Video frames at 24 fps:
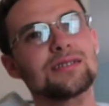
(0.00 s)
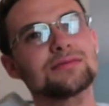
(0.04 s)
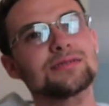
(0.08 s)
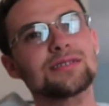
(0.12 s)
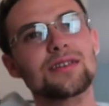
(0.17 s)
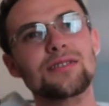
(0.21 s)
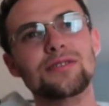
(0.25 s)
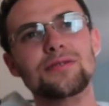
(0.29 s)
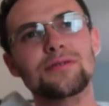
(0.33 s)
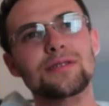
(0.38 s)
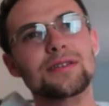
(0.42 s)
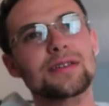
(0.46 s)

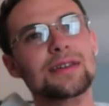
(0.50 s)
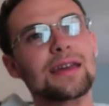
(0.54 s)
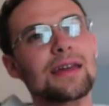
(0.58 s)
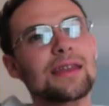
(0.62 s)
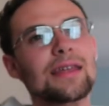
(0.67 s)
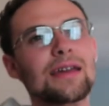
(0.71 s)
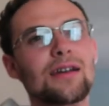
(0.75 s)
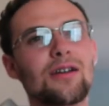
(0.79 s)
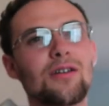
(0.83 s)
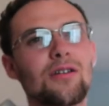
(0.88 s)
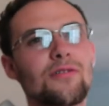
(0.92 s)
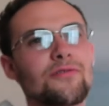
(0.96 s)
Just want to get
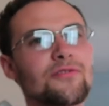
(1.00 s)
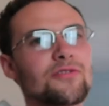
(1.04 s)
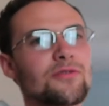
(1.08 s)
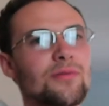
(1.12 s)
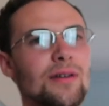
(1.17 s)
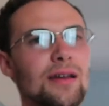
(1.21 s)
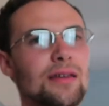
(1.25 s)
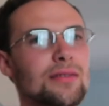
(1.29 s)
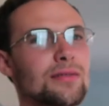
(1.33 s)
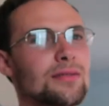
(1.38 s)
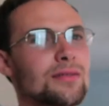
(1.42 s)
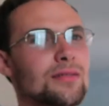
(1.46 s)
it over
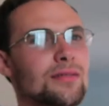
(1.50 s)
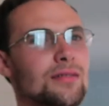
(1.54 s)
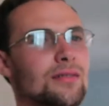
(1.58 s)
with.